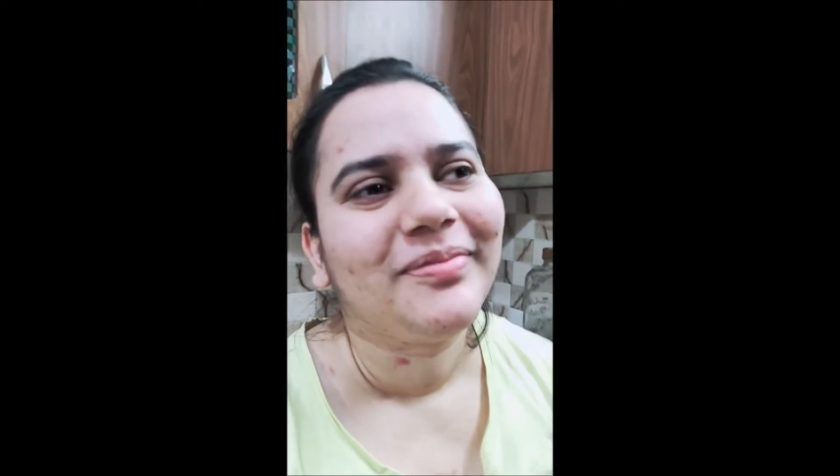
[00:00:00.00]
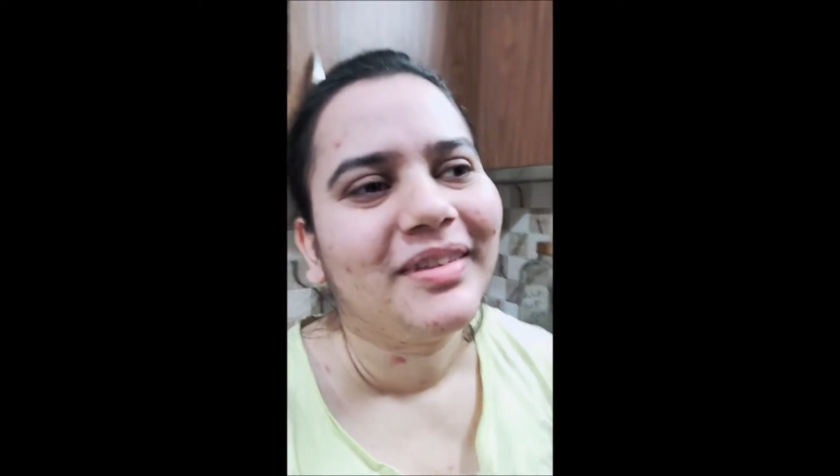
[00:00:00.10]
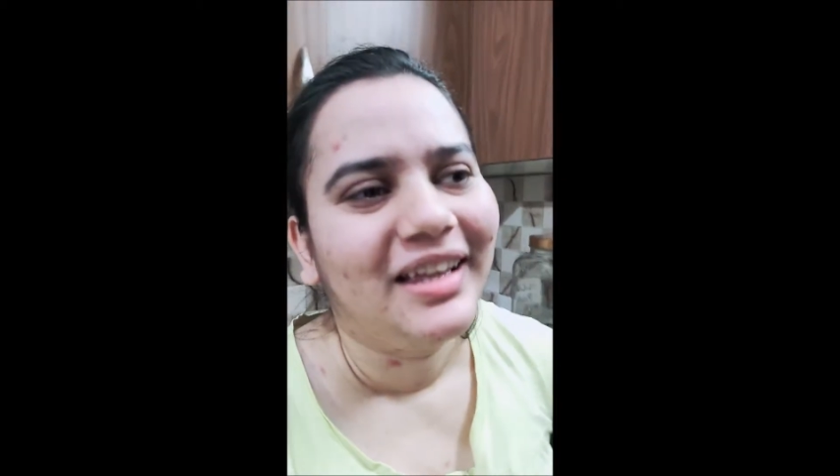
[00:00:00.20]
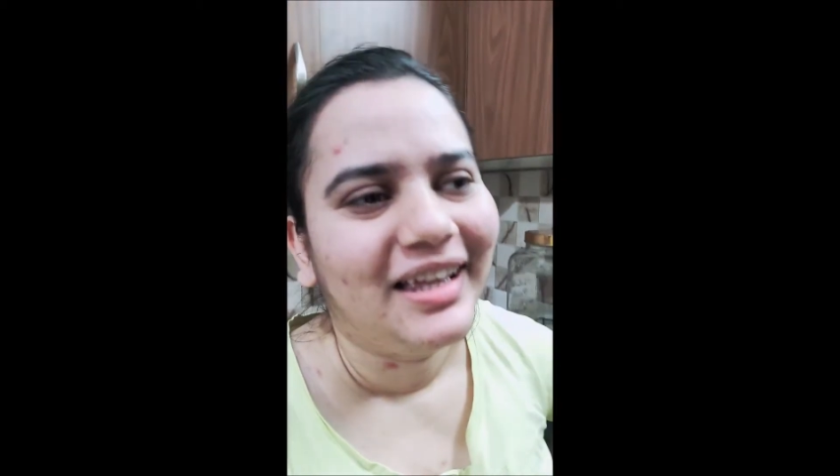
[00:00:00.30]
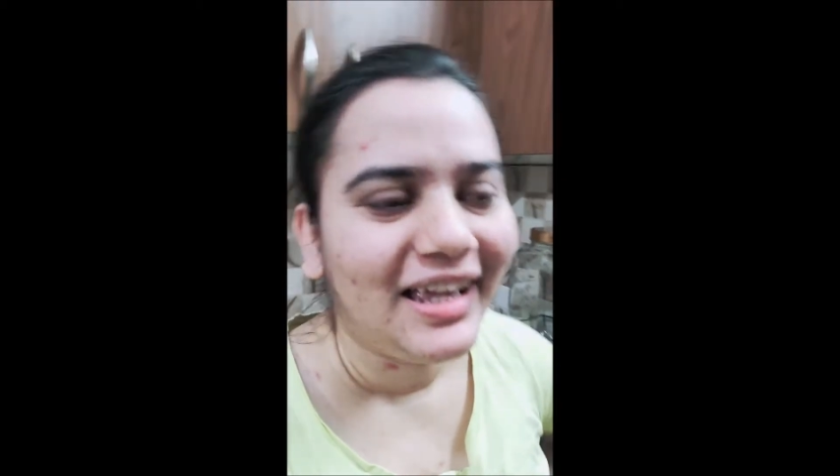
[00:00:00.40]

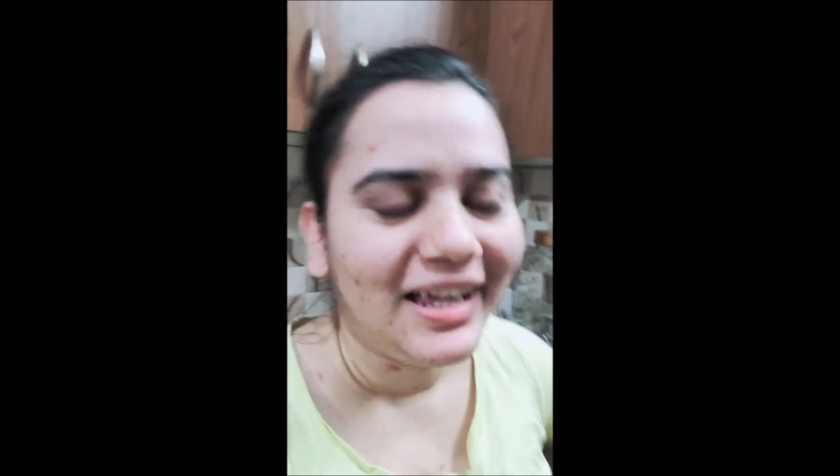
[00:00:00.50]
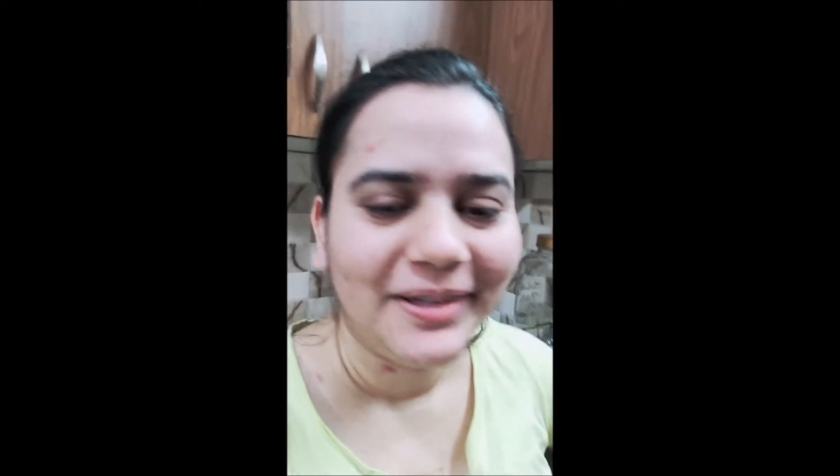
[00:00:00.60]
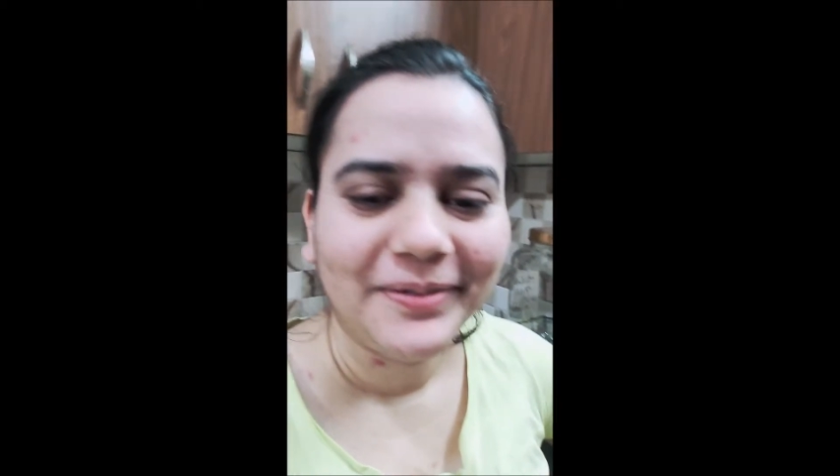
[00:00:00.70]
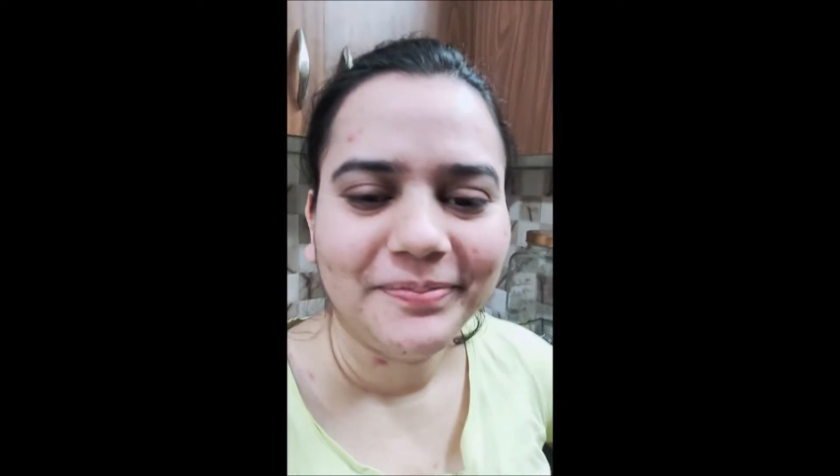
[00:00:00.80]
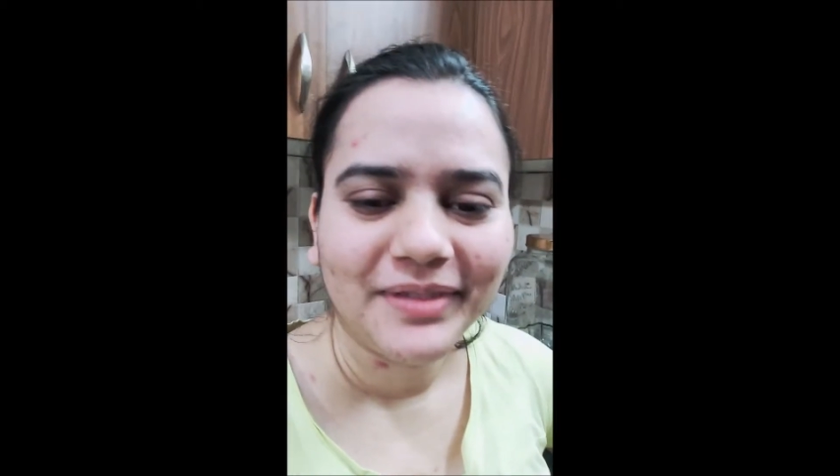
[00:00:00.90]
yeah,
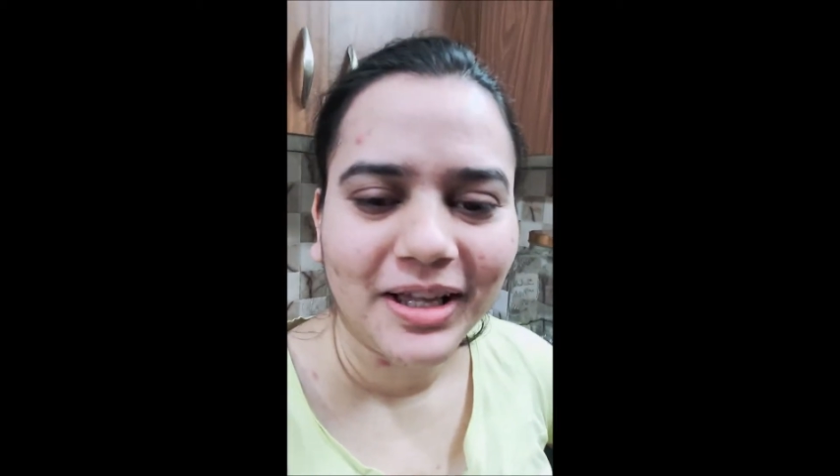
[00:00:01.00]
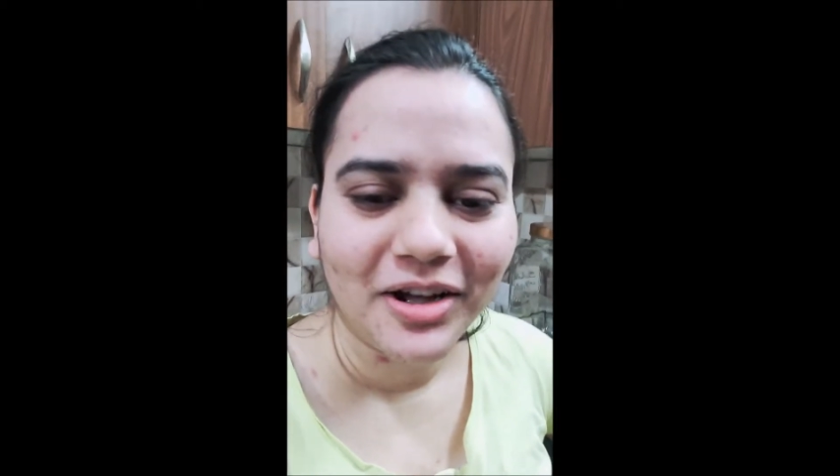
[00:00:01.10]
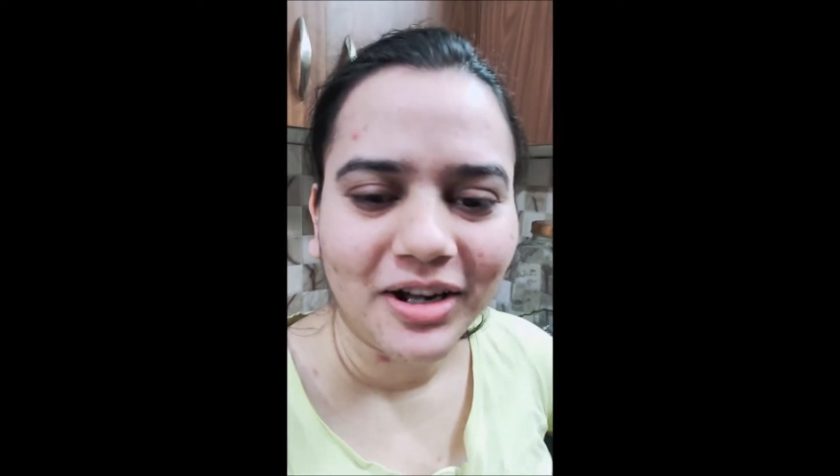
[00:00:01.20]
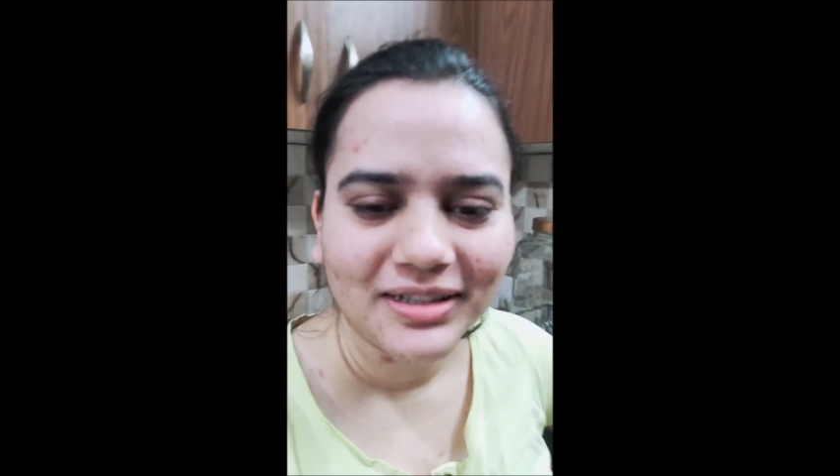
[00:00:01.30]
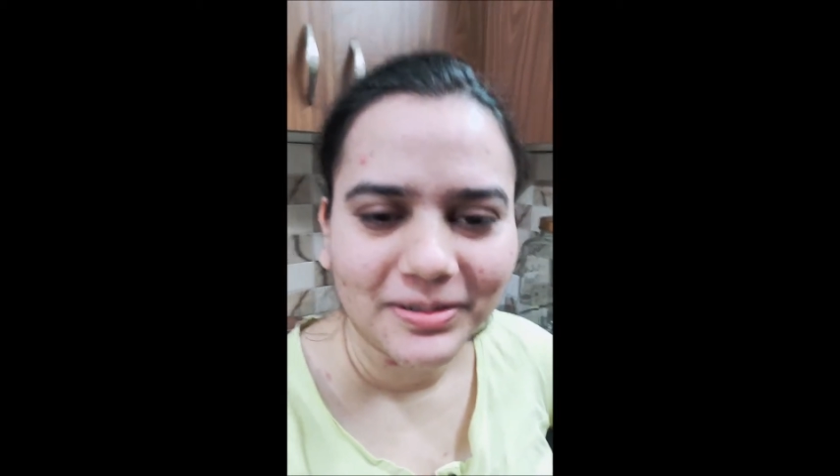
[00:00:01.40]
I got some